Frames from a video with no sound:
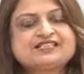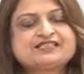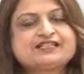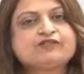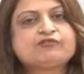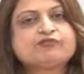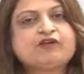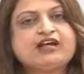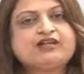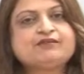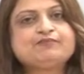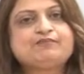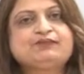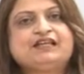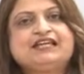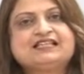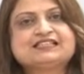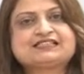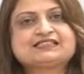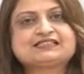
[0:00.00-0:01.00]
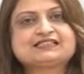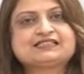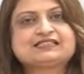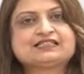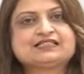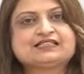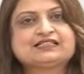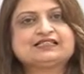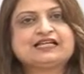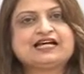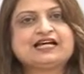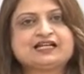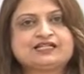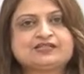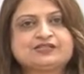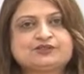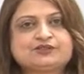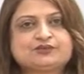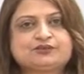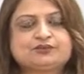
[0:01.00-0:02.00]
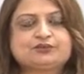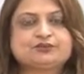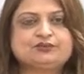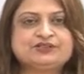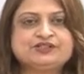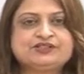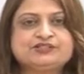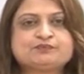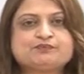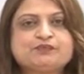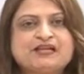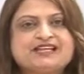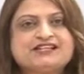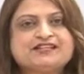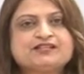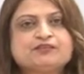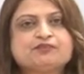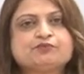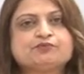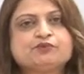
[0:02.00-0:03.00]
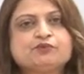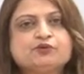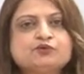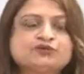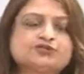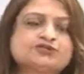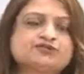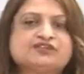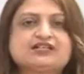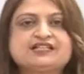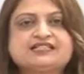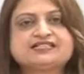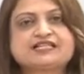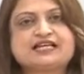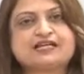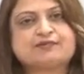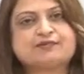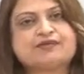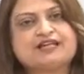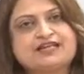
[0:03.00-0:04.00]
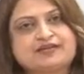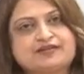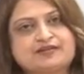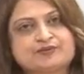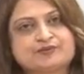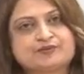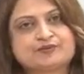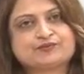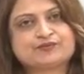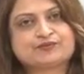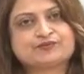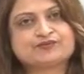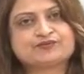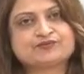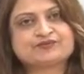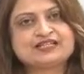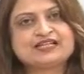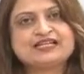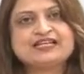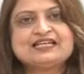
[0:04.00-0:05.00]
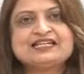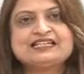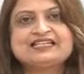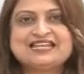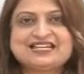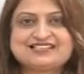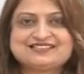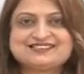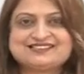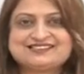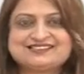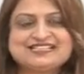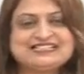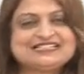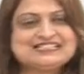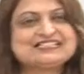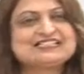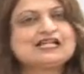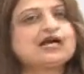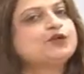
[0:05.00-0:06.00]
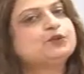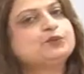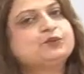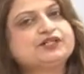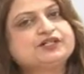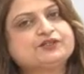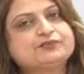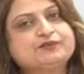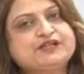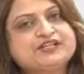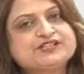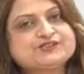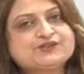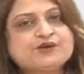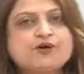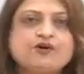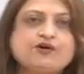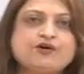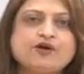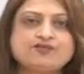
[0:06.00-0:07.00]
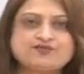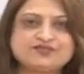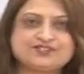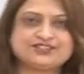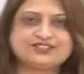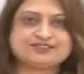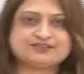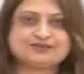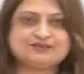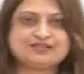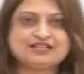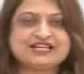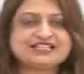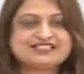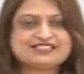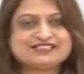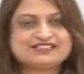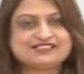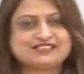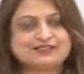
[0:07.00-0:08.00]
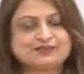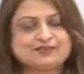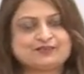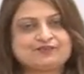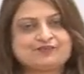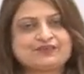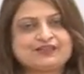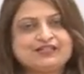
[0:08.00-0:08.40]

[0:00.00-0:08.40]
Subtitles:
is that one place that we spend most of our time in? Yes, it is our workplace or office, isn't it?